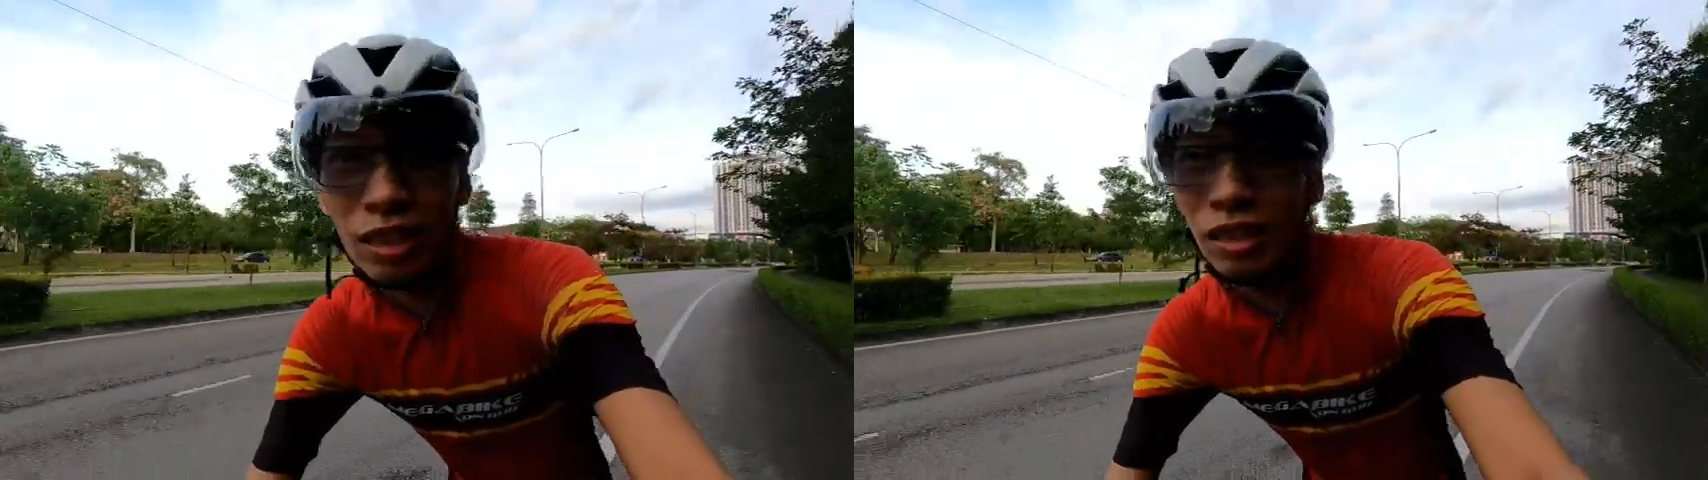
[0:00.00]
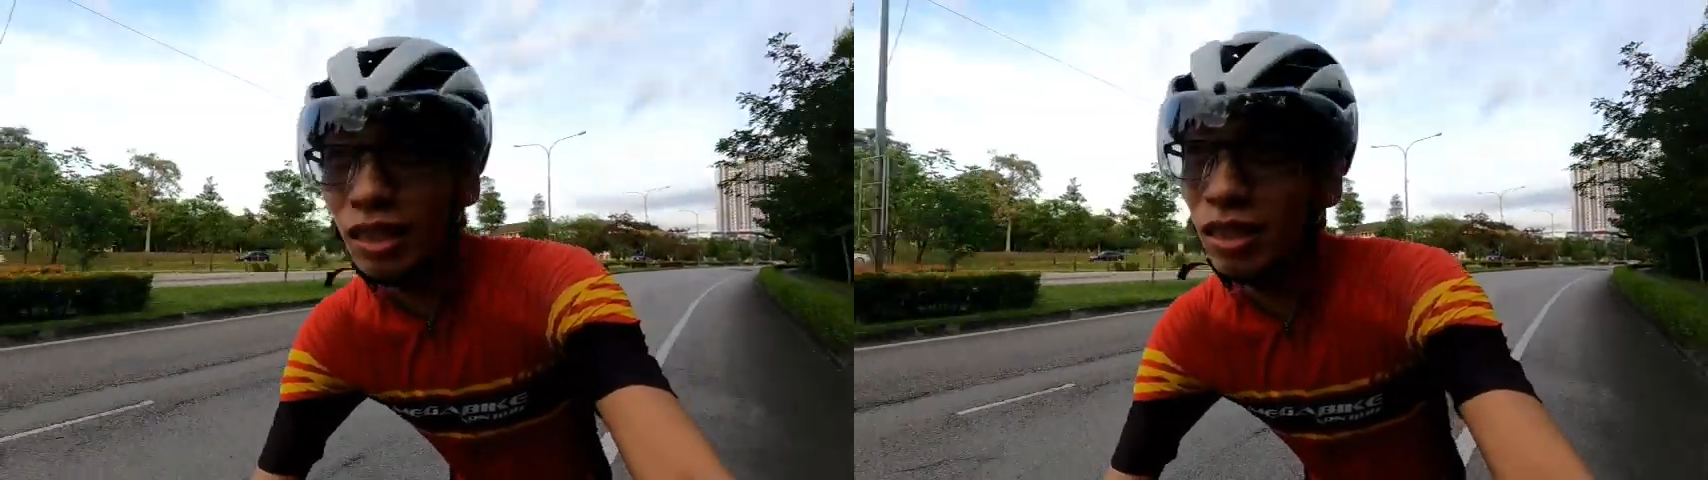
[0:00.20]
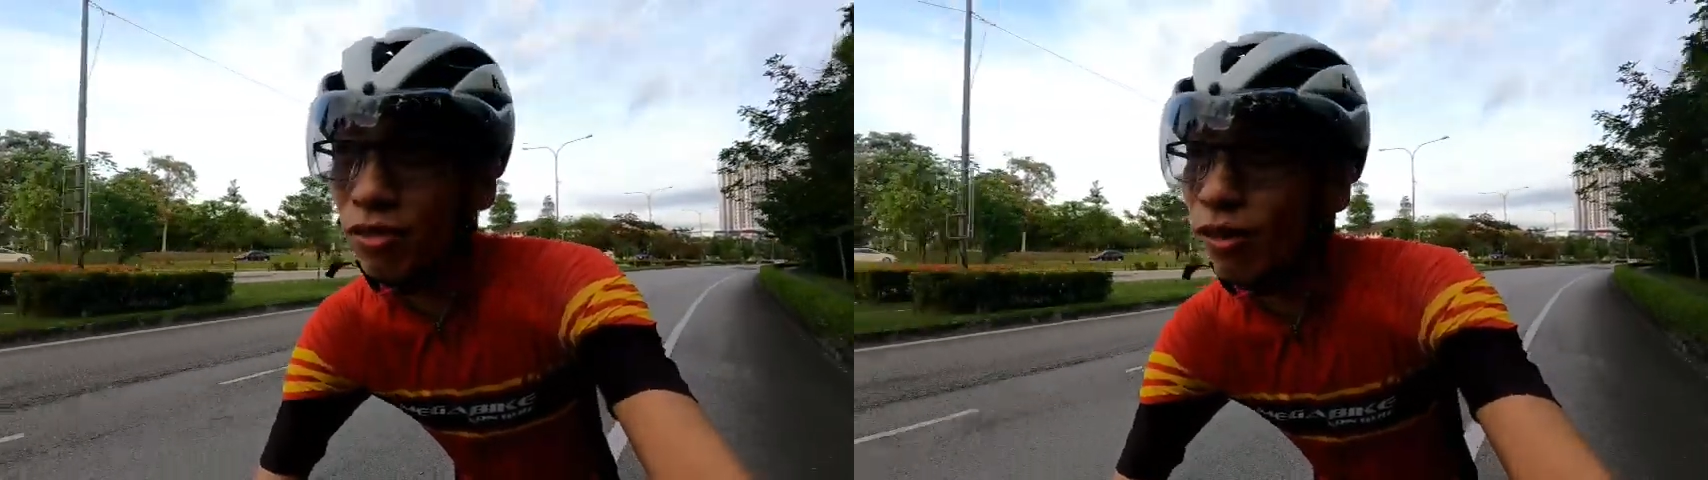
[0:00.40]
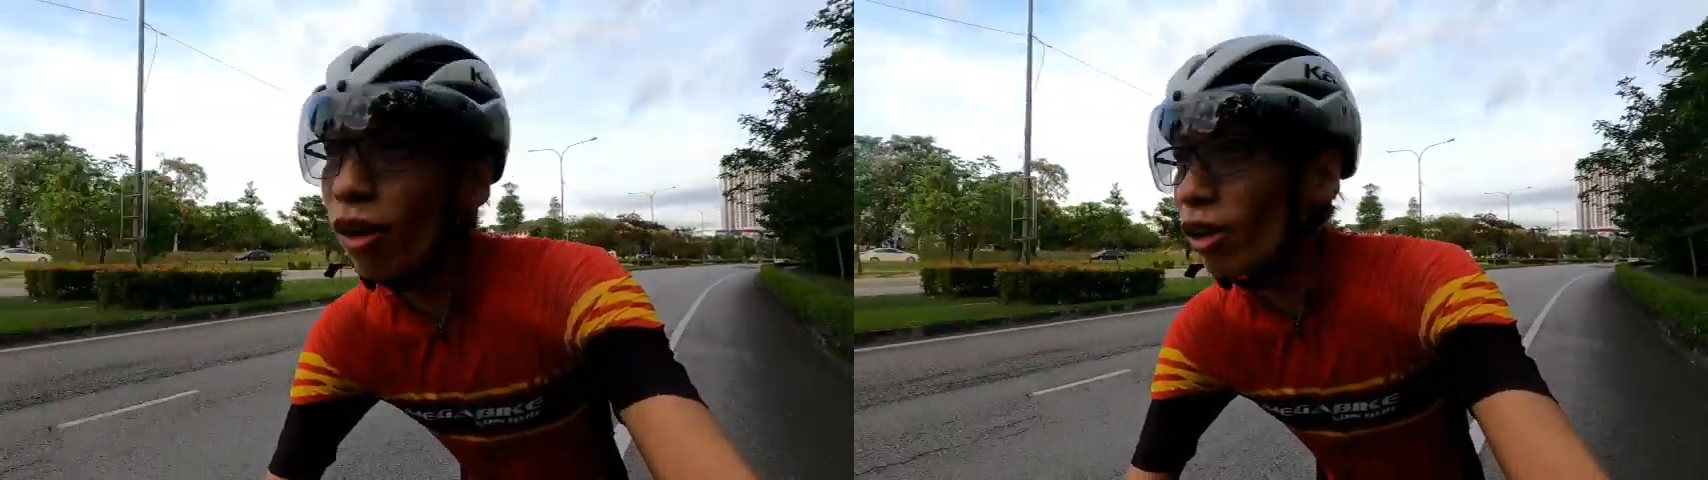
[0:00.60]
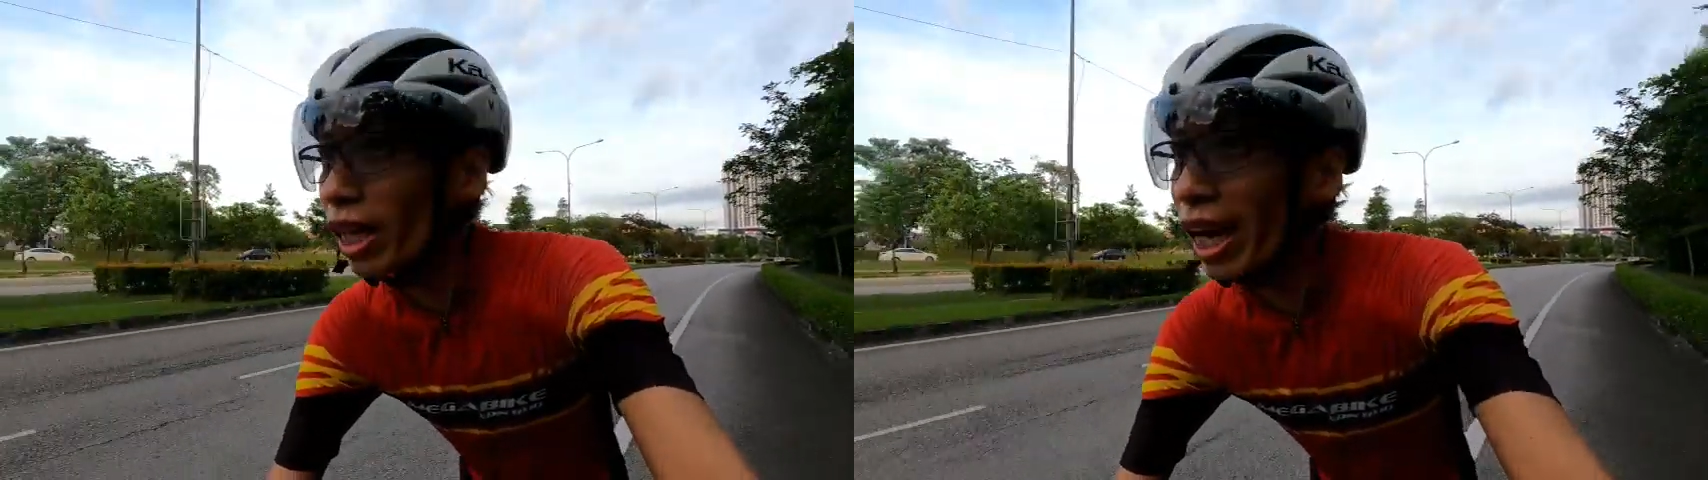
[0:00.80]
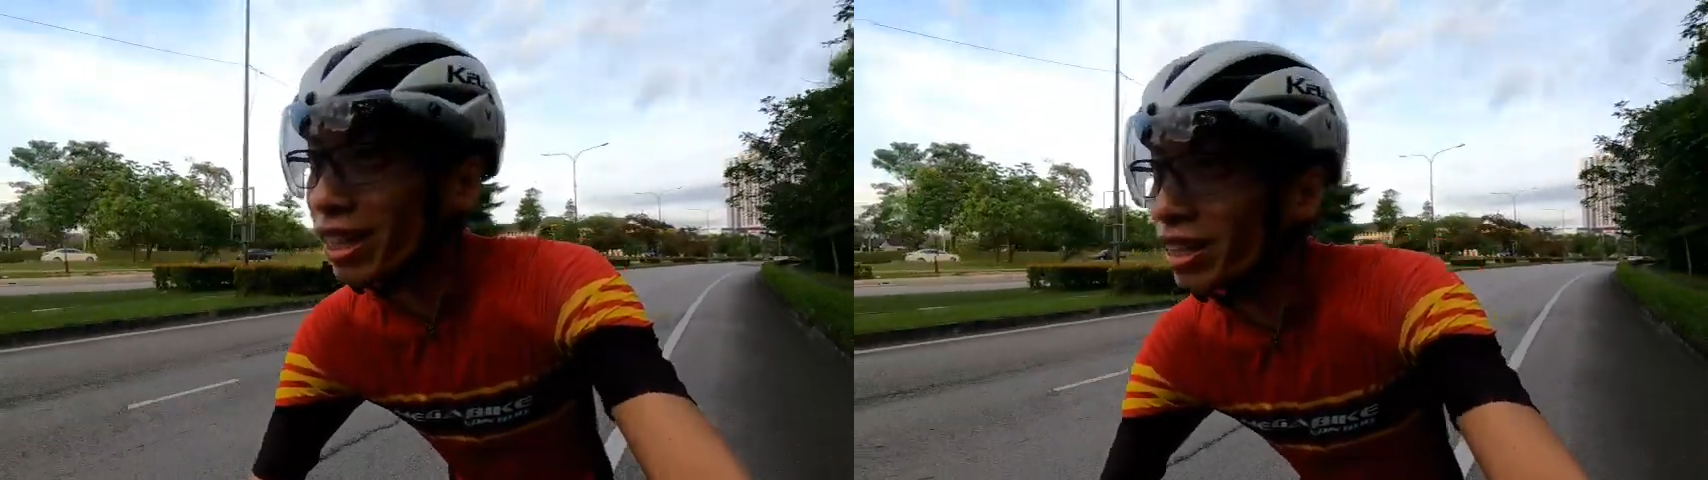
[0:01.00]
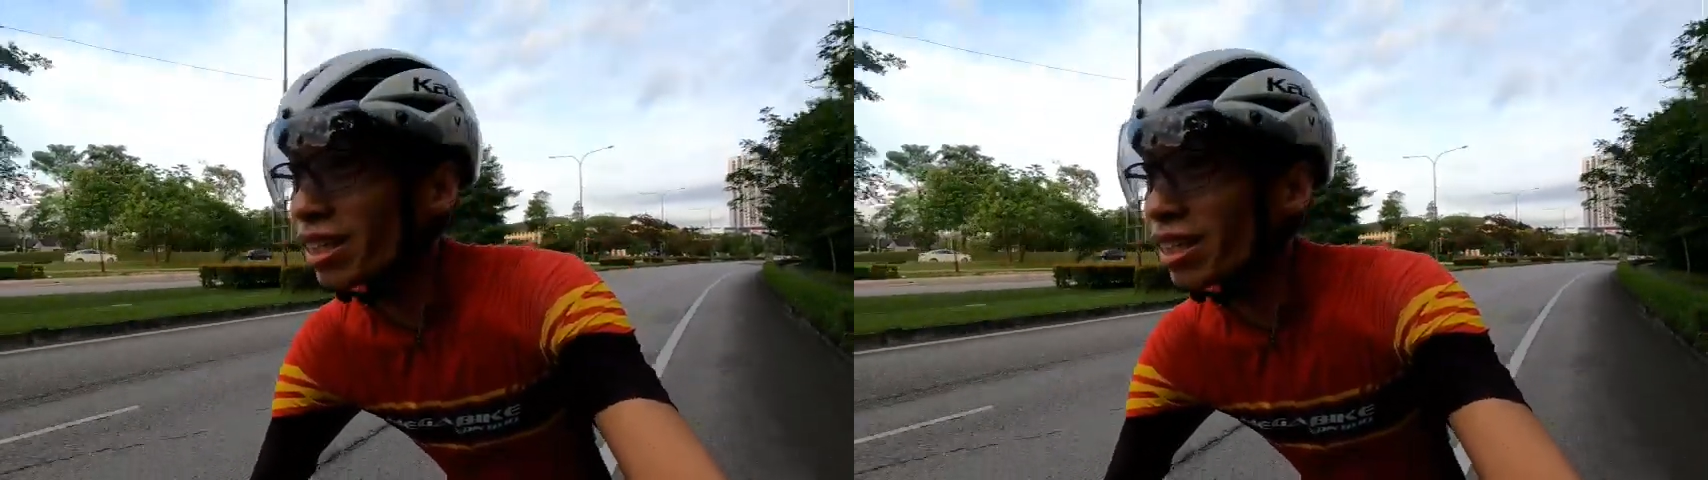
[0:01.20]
season for Audax,